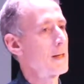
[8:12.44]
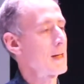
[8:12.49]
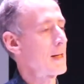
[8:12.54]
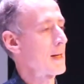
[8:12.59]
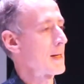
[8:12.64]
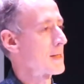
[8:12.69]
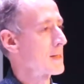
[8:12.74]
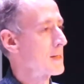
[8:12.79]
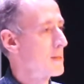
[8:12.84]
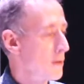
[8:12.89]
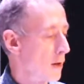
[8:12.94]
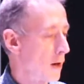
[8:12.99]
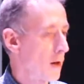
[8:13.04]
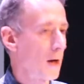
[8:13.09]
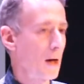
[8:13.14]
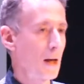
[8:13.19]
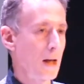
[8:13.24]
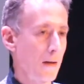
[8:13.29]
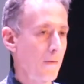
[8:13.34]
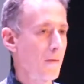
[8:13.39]
is
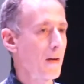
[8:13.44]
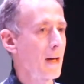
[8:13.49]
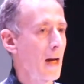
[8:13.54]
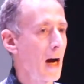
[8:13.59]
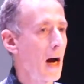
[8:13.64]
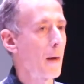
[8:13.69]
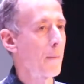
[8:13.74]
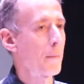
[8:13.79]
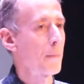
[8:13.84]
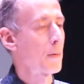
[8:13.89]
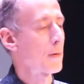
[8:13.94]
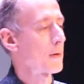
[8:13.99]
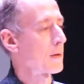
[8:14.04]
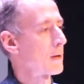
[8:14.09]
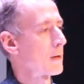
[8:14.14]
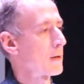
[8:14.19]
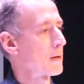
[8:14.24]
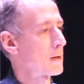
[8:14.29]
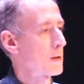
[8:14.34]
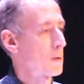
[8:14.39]
not living up
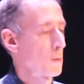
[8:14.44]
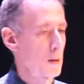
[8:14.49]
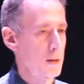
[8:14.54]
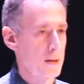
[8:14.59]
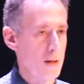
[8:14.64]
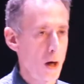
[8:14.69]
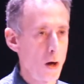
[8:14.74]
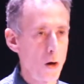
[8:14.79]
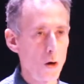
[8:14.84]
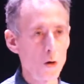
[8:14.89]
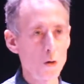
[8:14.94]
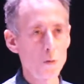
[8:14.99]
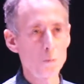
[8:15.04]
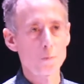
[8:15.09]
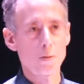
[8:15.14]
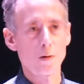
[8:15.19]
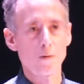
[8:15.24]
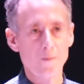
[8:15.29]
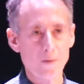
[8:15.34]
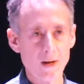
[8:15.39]
to its own
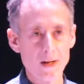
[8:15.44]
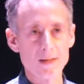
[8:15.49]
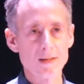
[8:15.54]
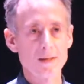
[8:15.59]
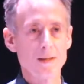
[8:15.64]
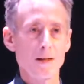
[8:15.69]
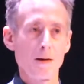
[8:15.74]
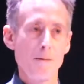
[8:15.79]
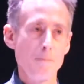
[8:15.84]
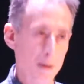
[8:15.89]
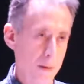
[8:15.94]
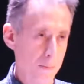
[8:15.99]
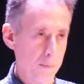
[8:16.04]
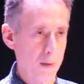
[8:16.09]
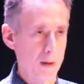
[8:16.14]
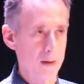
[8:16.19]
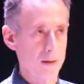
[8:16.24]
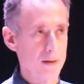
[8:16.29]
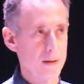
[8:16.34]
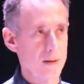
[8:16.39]
professed
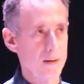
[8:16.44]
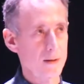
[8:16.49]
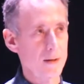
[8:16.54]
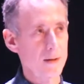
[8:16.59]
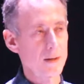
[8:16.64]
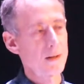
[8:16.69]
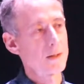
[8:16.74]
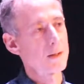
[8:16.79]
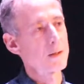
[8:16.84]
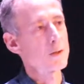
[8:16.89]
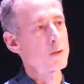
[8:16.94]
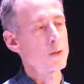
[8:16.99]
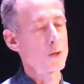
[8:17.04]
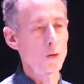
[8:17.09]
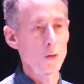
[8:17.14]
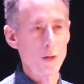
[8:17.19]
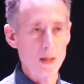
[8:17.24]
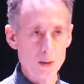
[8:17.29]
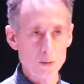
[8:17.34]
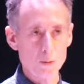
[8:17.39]
commitment
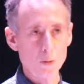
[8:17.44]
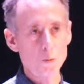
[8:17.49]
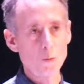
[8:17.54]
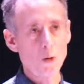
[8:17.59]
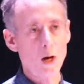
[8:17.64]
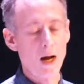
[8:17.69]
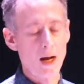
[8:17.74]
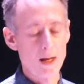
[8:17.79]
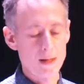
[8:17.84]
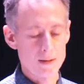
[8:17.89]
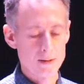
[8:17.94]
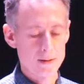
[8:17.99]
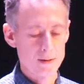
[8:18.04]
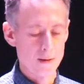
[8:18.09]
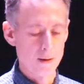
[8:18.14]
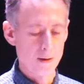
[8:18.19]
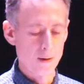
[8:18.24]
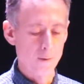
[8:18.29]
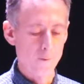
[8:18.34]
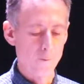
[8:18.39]
to equal rights
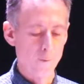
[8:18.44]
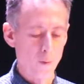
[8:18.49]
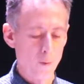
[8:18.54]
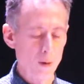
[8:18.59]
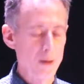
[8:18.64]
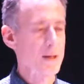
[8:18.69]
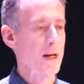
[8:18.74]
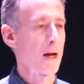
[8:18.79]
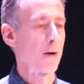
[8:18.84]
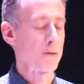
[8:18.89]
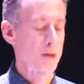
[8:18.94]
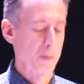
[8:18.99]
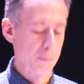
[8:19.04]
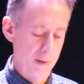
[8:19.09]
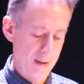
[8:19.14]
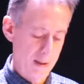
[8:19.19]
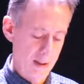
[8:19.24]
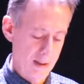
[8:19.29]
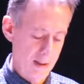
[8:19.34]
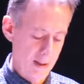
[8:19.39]
for its
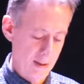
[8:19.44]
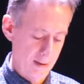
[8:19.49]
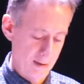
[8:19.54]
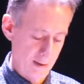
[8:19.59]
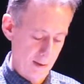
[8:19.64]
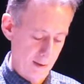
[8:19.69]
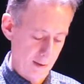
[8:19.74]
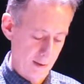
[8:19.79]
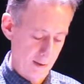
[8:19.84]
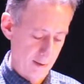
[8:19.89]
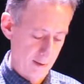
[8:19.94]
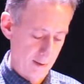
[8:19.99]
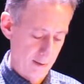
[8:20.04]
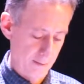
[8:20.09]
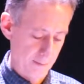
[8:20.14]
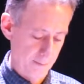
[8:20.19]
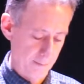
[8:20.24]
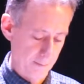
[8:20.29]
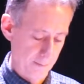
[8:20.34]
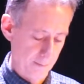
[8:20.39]
LGBT citizens.
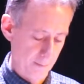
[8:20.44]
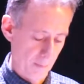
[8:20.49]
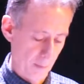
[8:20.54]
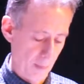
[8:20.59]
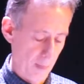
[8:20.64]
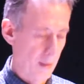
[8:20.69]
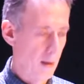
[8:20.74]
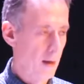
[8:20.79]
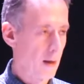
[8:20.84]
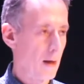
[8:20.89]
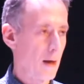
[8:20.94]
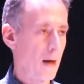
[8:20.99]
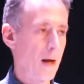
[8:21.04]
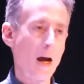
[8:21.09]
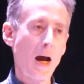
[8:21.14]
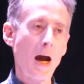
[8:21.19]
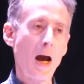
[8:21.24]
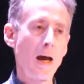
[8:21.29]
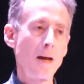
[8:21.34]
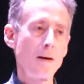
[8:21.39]

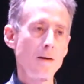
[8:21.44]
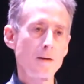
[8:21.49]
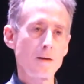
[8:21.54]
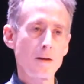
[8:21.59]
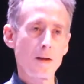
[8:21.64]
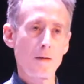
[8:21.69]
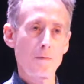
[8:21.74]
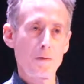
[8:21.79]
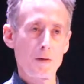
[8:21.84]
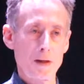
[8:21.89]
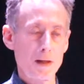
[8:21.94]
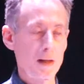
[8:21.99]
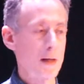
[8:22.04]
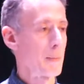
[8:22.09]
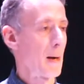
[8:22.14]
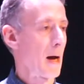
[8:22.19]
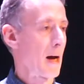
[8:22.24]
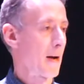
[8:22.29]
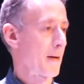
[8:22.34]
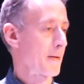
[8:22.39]
And if you think
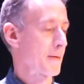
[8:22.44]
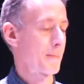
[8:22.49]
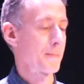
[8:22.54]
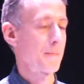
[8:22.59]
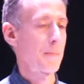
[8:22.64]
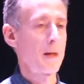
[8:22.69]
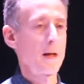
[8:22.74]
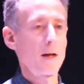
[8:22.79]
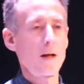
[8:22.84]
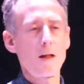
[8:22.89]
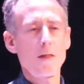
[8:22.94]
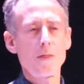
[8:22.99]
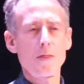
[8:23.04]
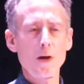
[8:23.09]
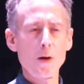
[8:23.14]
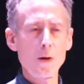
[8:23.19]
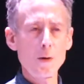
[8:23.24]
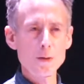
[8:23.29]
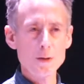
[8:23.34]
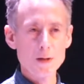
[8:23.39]
about it,
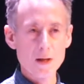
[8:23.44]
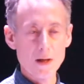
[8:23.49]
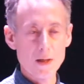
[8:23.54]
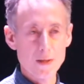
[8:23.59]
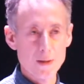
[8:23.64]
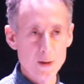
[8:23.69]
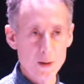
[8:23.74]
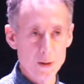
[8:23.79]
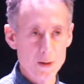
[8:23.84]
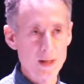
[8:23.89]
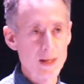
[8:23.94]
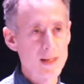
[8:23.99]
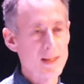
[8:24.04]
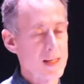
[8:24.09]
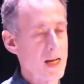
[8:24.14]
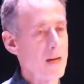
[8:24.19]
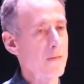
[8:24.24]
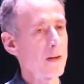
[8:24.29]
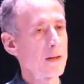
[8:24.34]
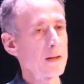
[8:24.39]
those
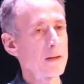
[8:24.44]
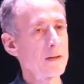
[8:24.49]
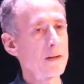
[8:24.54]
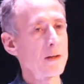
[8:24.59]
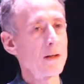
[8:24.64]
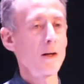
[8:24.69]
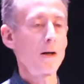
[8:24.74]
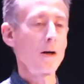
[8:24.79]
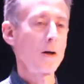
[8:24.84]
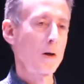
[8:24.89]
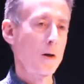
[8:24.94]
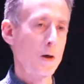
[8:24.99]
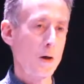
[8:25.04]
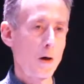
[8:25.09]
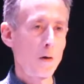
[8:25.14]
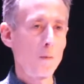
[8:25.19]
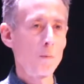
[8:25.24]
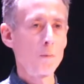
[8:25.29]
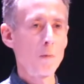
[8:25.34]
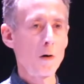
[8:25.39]
37
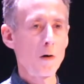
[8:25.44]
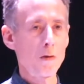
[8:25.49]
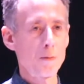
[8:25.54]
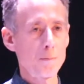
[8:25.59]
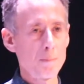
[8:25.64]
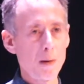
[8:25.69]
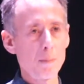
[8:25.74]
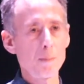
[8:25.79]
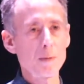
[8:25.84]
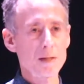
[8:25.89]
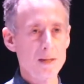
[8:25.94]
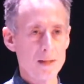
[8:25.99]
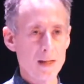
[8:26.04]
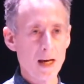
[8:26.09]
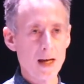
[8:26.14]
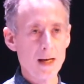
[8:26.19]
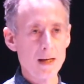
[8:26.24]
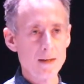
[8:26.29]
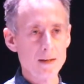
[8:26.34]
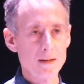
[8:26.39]
Commonwealth member
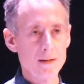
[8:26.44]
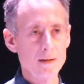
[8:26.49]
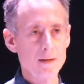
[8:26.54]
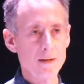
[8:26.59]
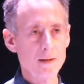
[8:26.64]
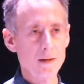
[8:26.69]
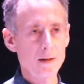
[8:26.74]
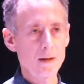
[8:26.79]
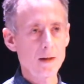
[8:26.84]
states